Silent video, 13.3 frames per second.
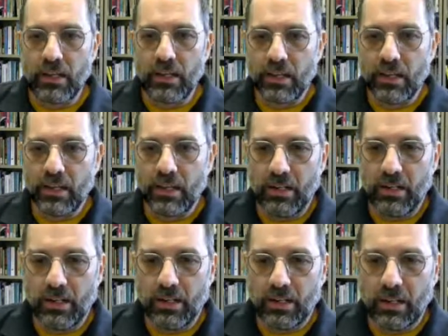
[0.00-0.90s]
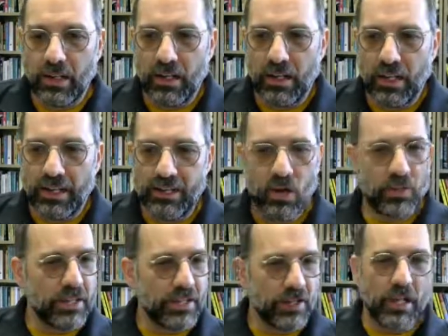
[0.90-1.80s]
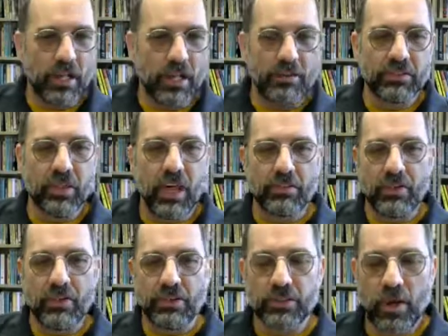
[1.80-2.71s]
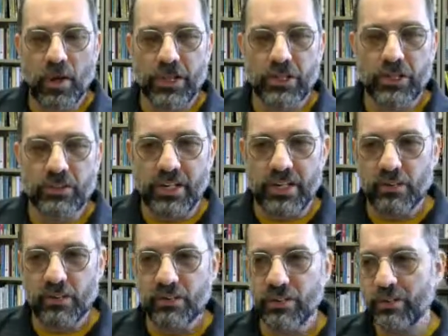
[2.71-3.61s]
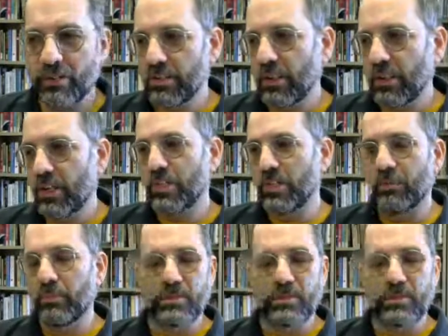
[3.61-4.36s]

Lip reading: I know that you will have a lot of other questions and issues and discussion.